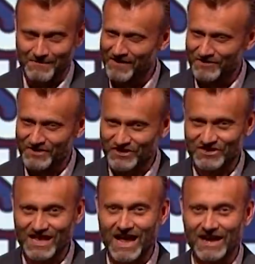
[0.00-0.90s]
ever so
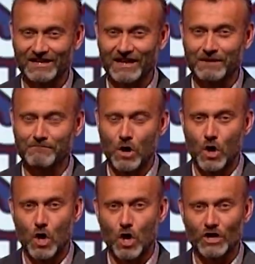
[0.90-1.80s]
slightly
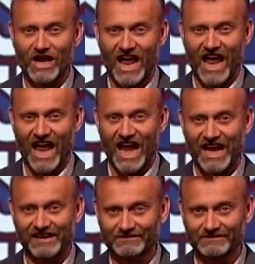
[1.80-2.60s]
more gay.